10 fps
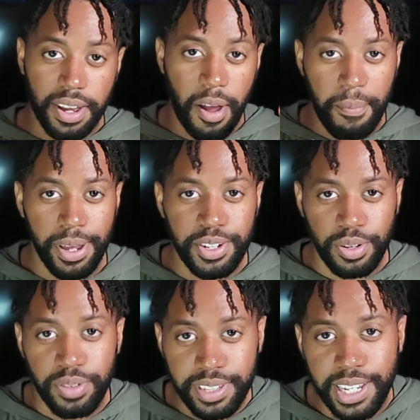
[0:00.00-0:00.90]
Now make
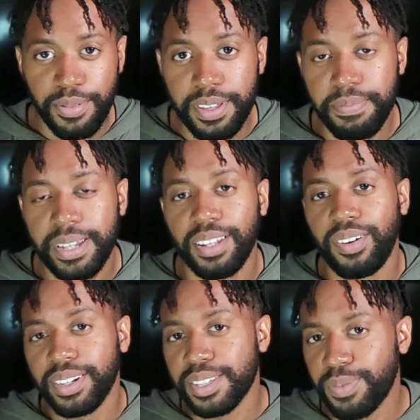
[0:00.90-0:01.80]
sure you stick with me
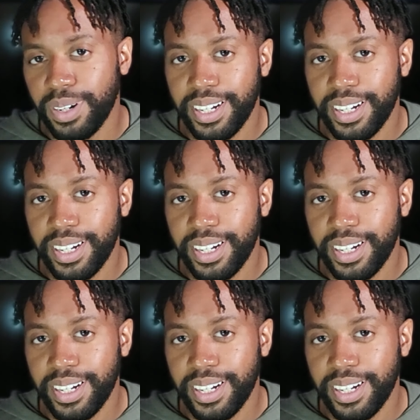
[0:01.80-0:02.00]
along this one,